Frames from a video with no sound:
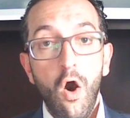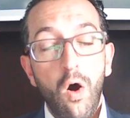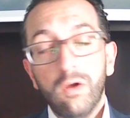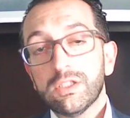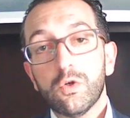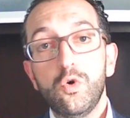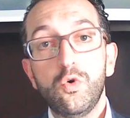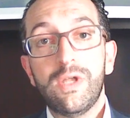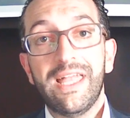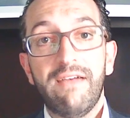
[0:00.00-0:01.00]
also who
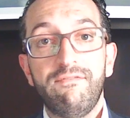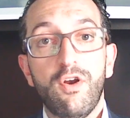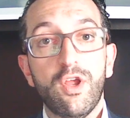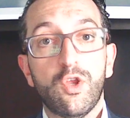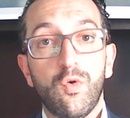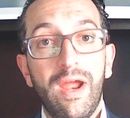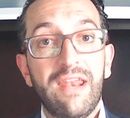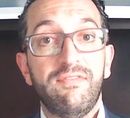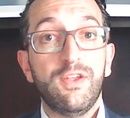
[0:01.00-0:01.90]
could get very creative.